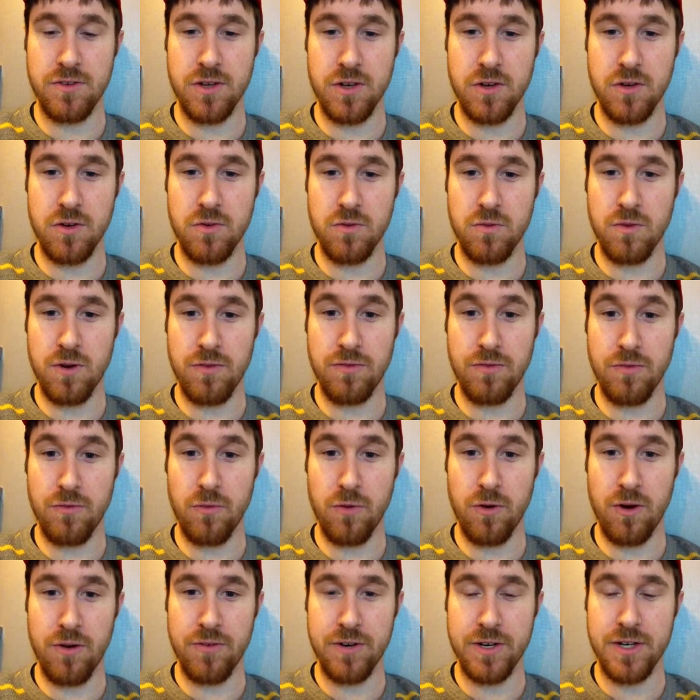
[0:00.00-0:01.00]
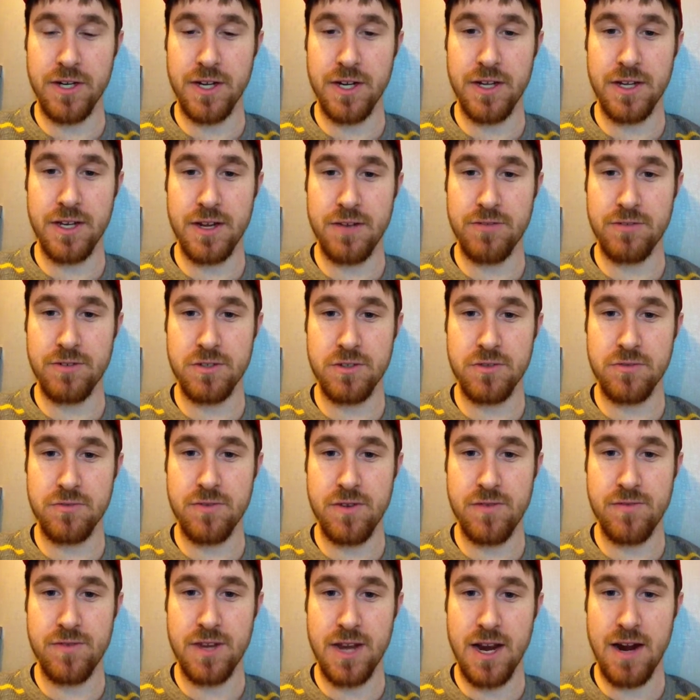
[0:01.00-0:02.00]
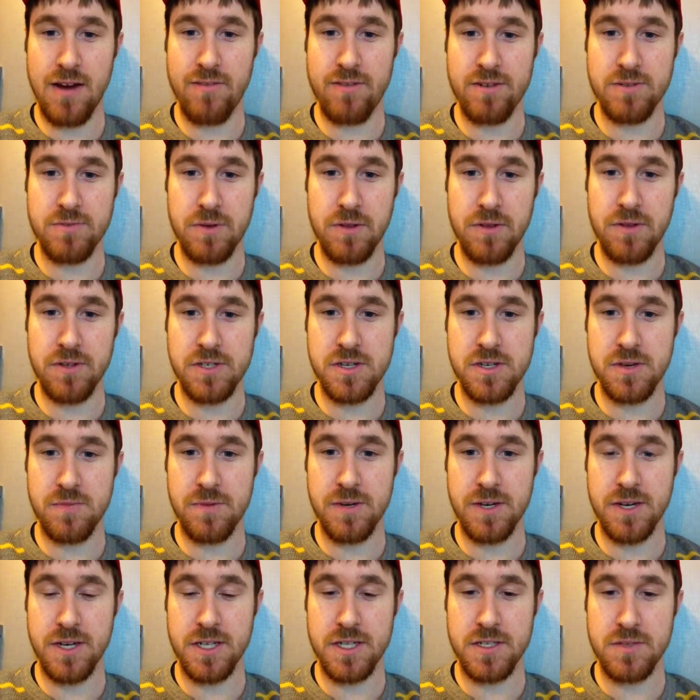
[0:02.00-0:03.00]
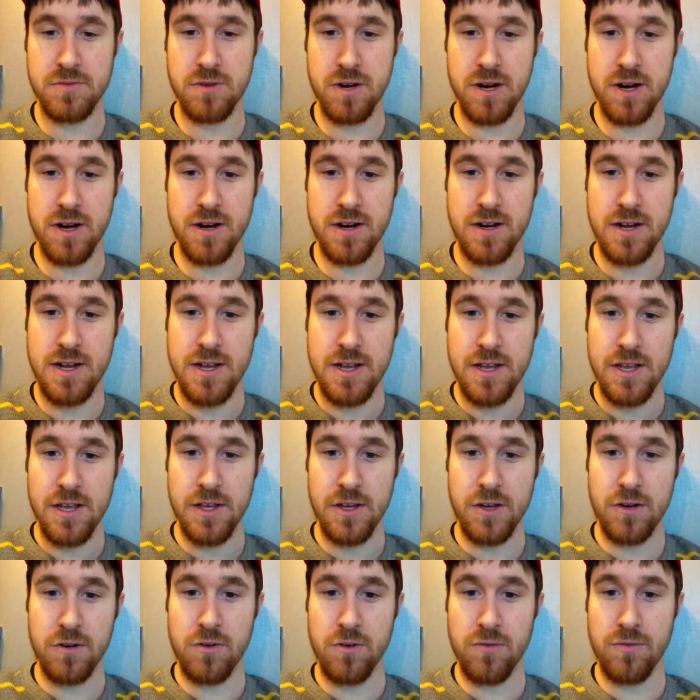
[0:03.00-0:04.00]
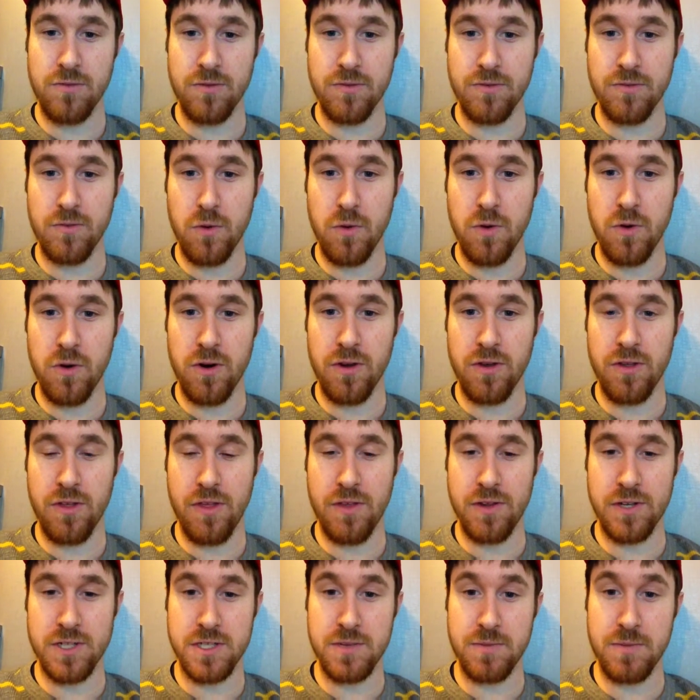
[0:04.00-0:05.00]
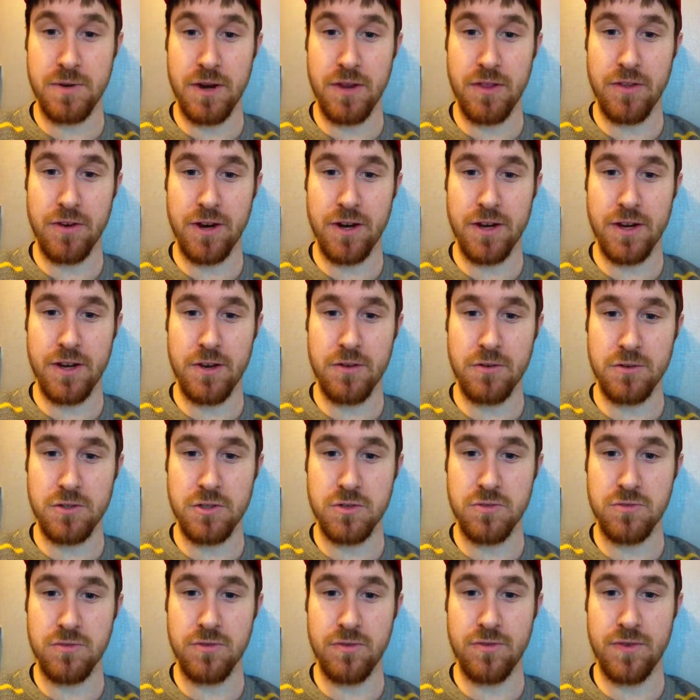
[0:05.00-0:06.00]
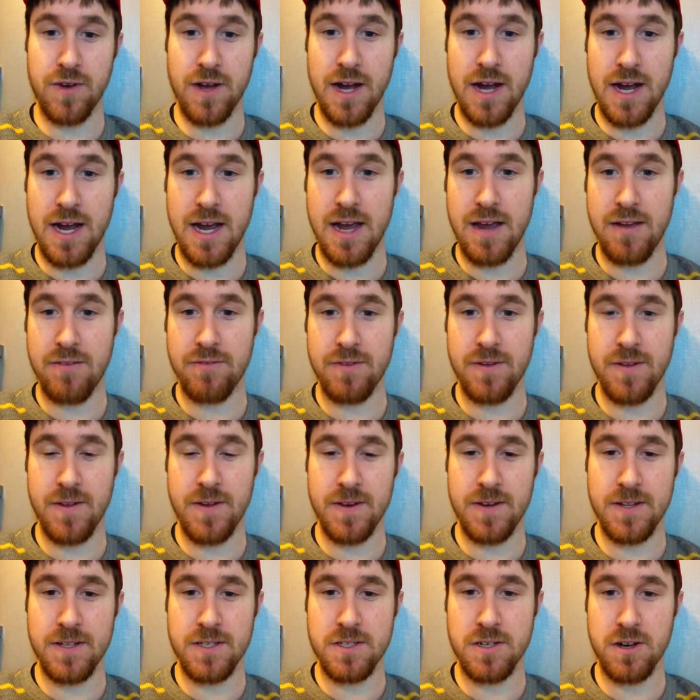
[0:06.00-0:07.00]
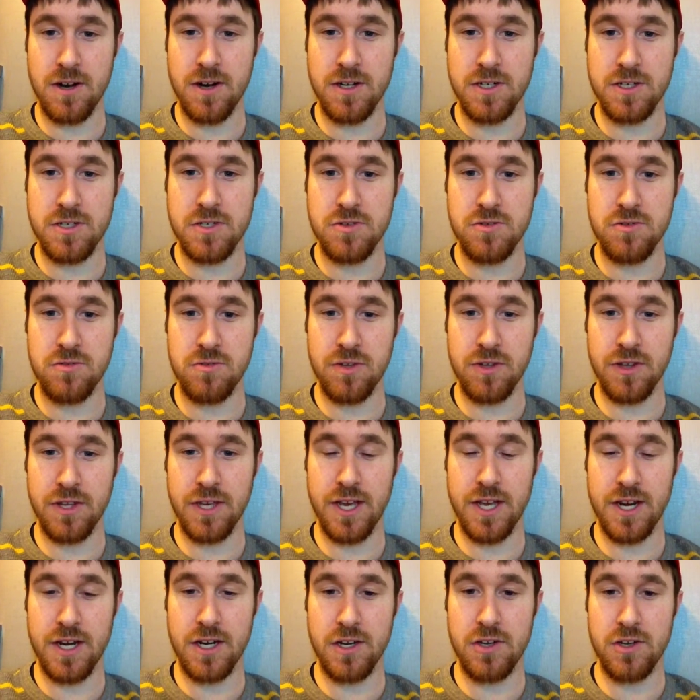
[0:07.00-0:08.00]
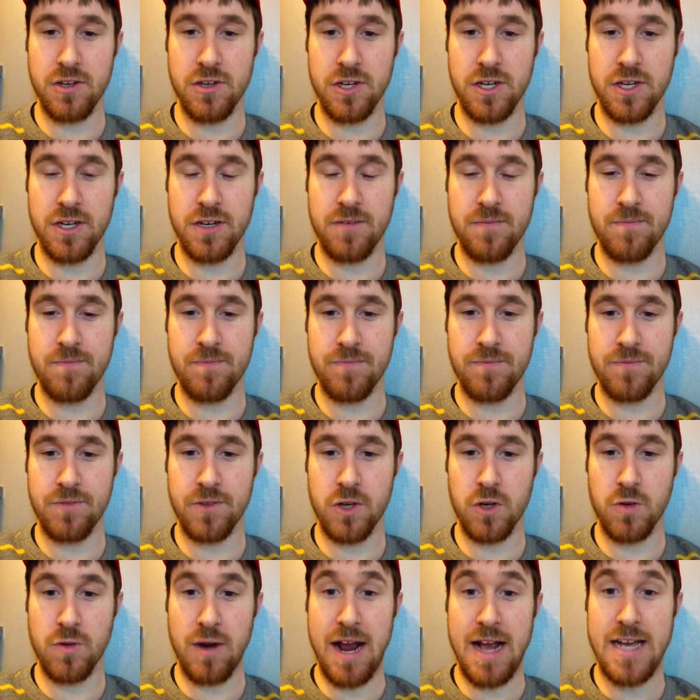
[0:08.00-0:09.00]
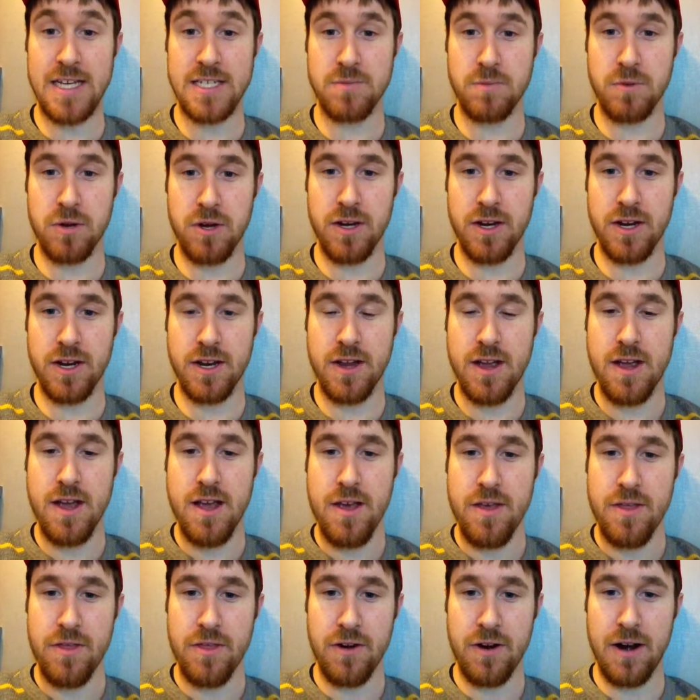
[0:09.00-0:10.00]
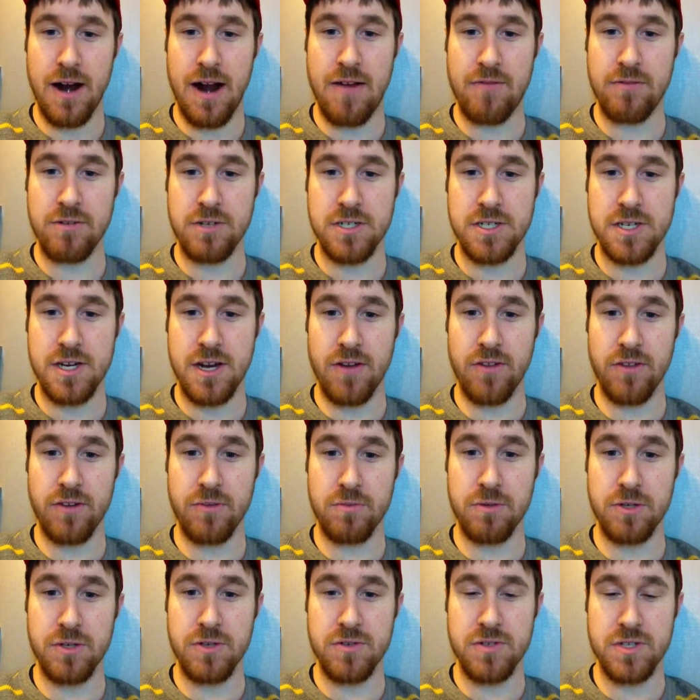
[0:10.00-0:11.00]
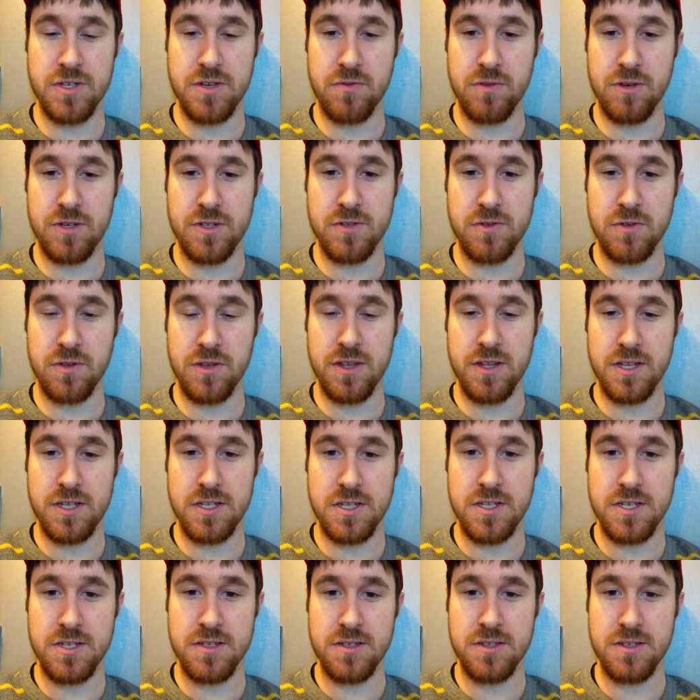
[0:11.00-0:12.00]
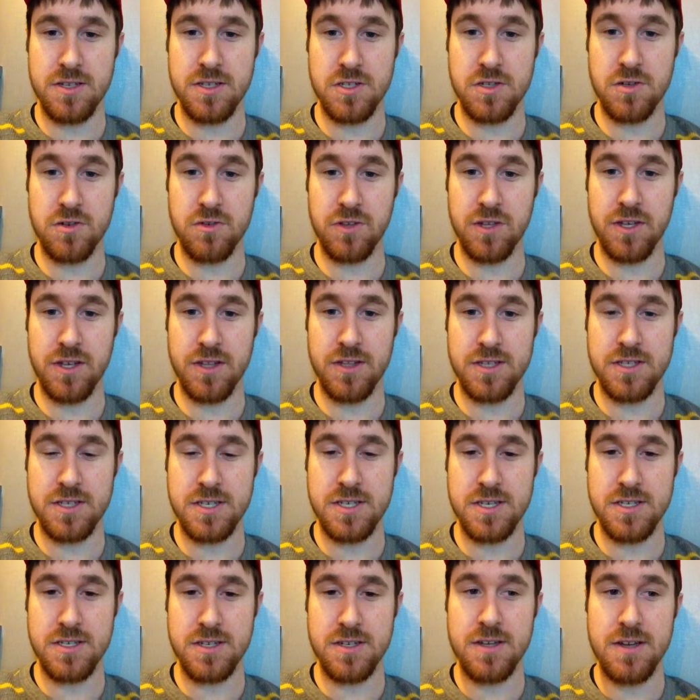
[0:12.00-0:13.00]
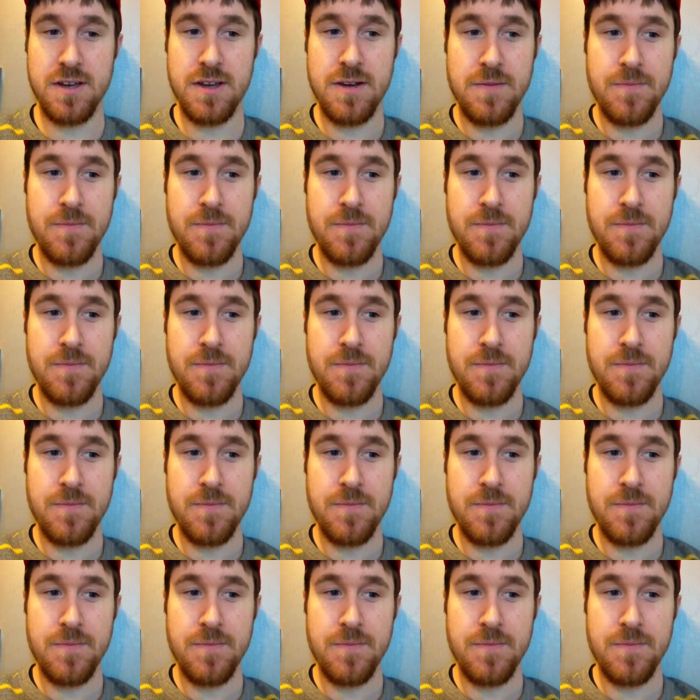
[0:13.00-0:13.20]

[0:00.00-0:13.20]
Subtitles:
you go 1 for 4 every night, you'd have a 250 average, but there's going to be nights where you go 0 for 4, then there's going to be another night you go 2 for 5, and it's hard to really get a good grasp on their average and how they're producing when it's only this early in the season.